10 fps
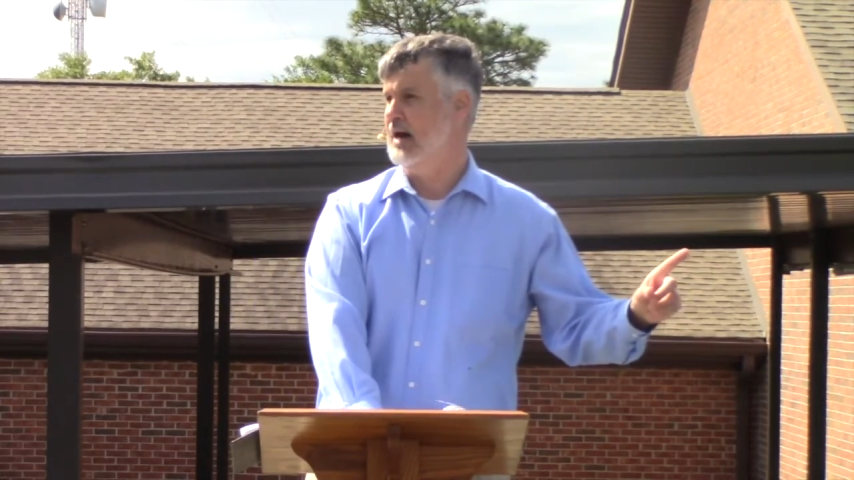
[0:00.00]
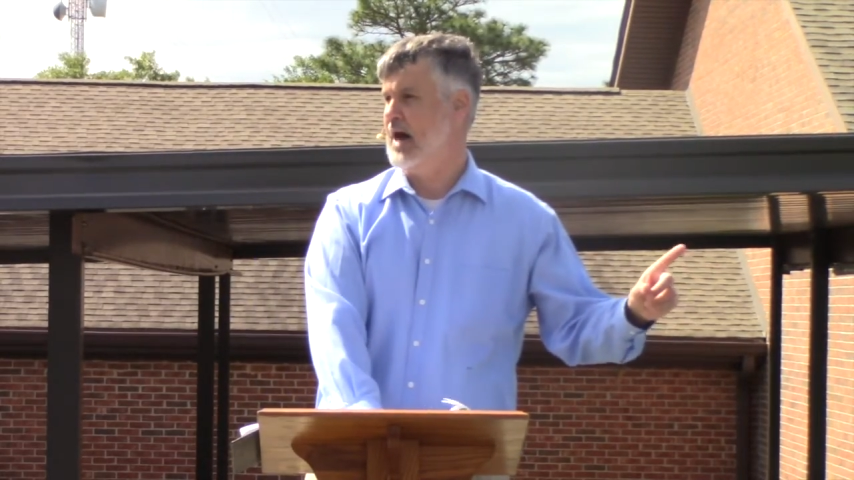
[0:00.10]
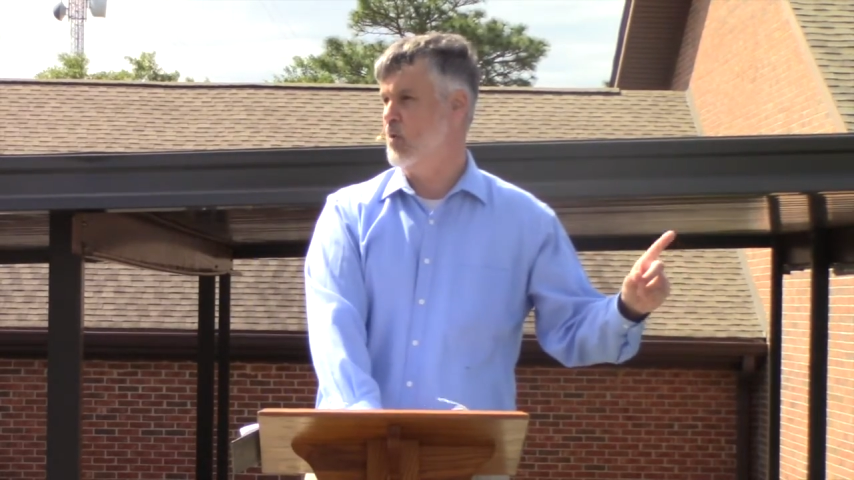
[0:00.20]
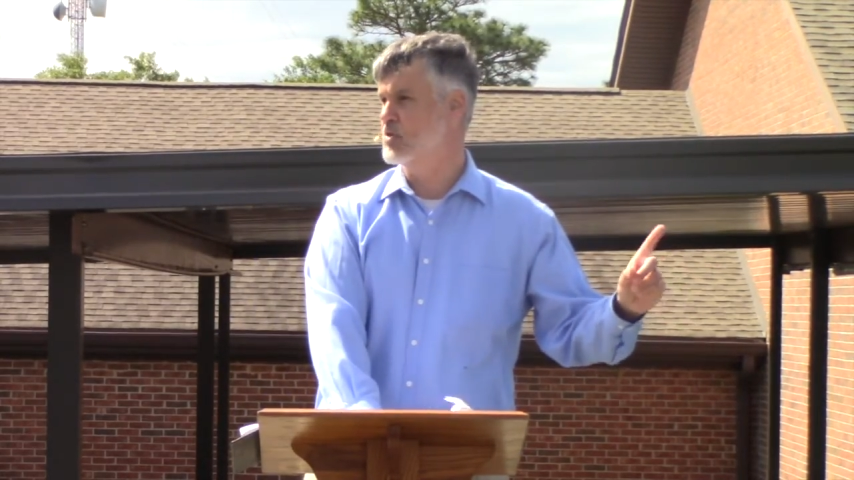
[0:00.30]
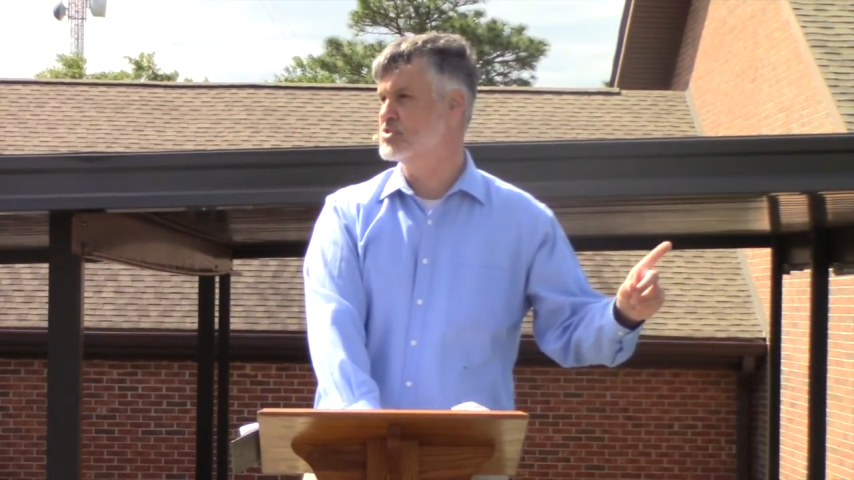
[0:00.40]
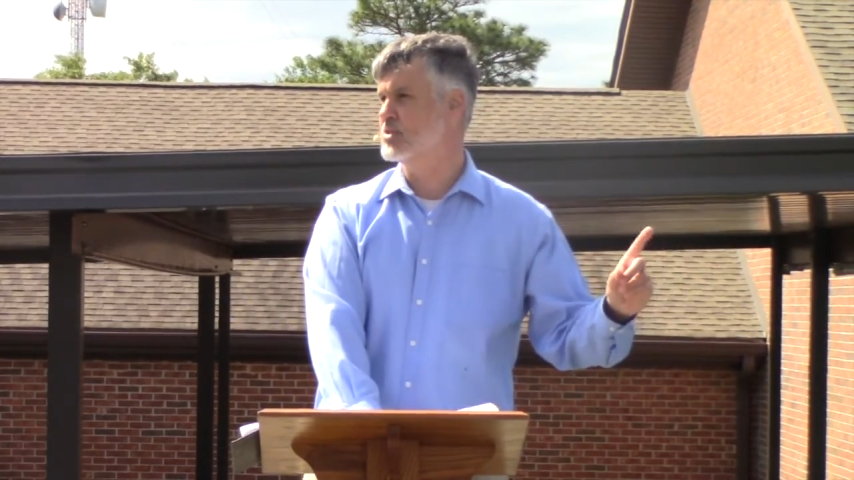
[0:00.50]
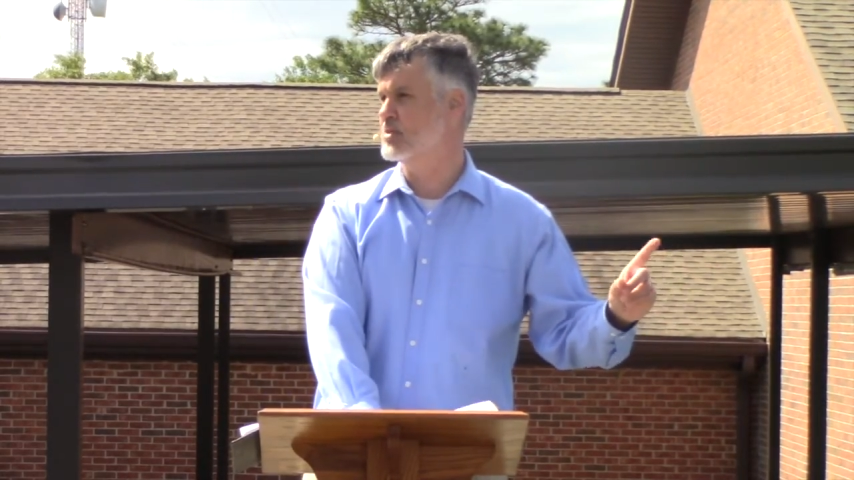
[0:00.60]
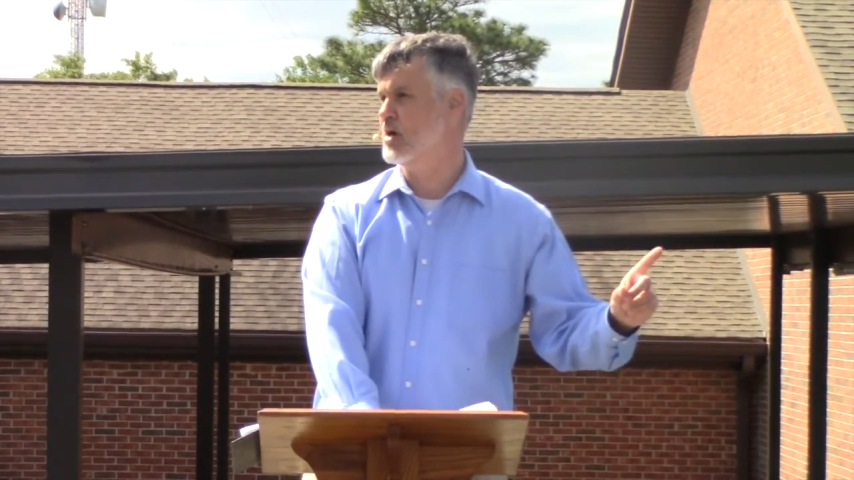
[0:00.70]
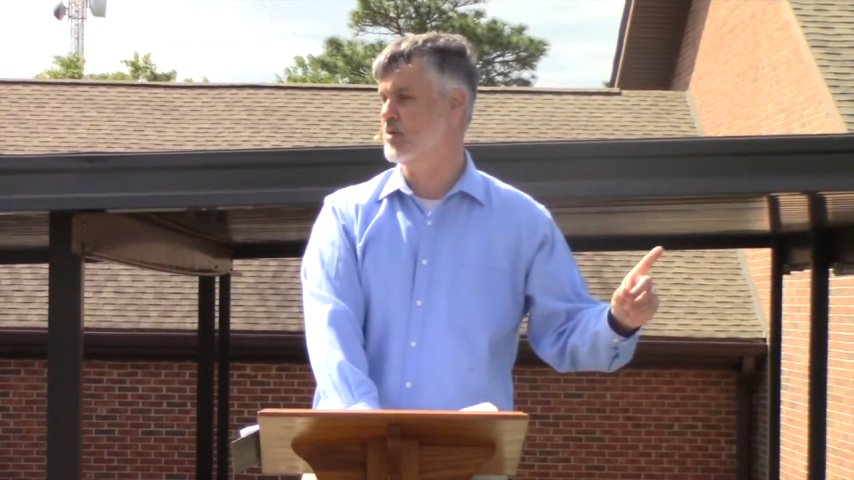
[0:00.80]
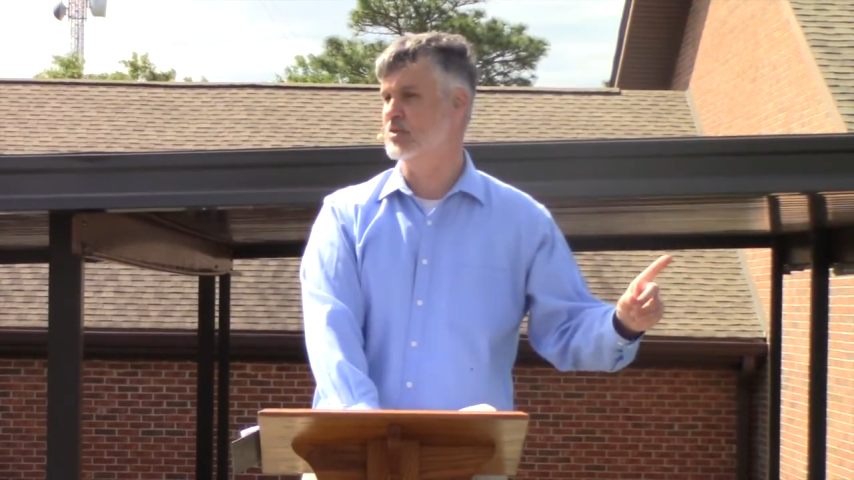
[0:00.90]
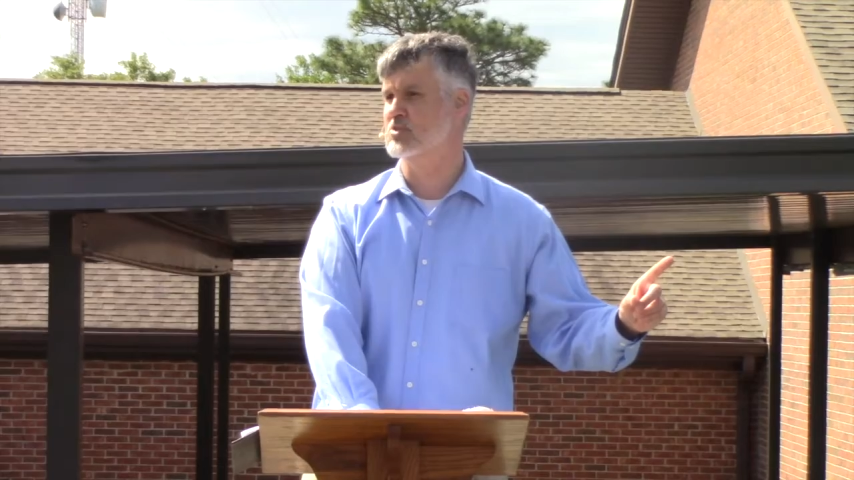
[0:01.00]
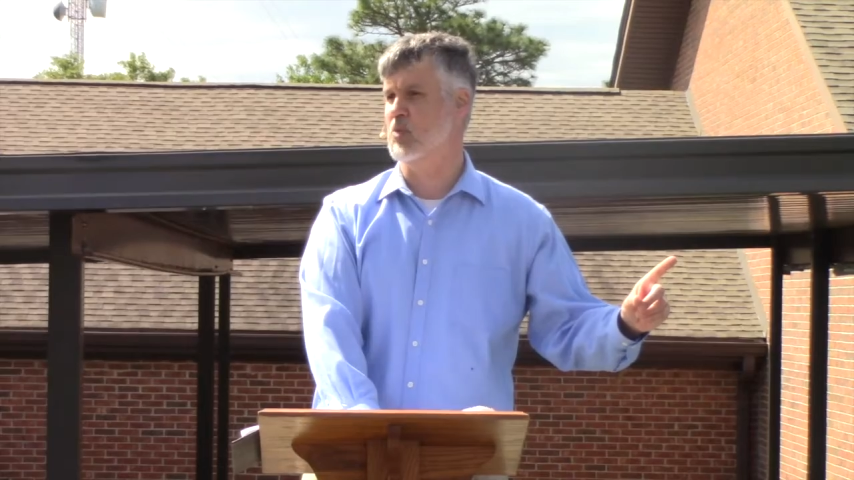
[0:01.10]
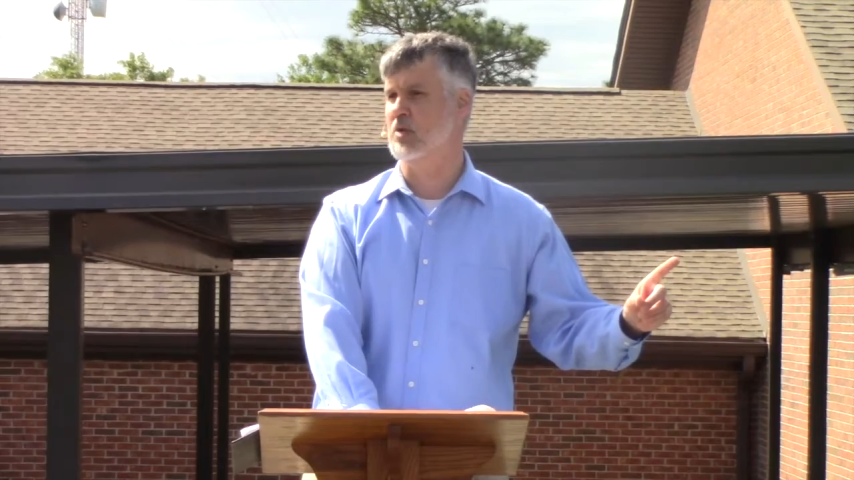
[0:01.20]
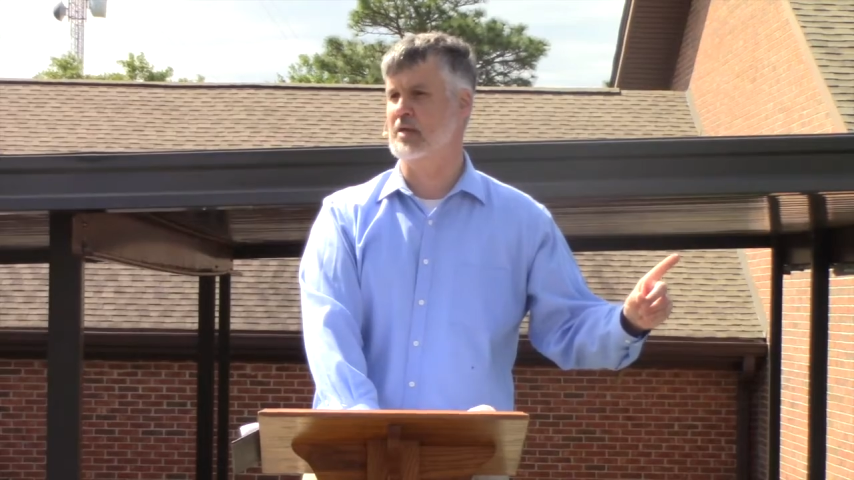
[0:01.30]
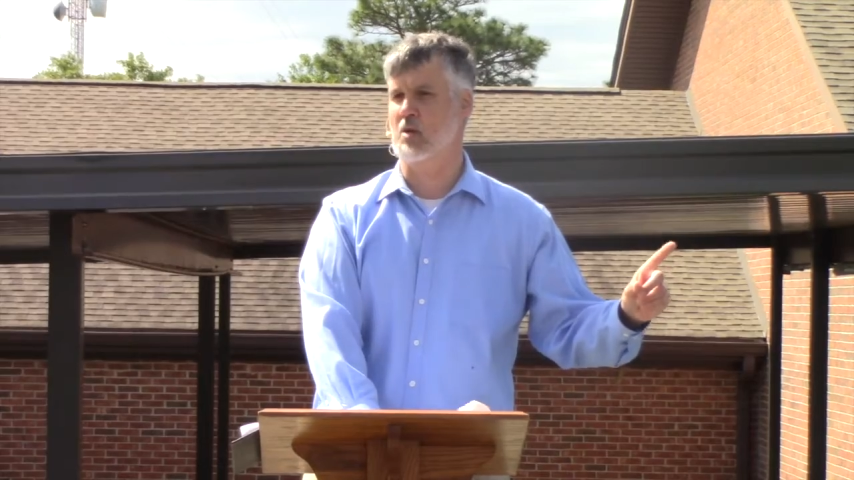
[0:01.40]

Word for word: I want you to know this morning,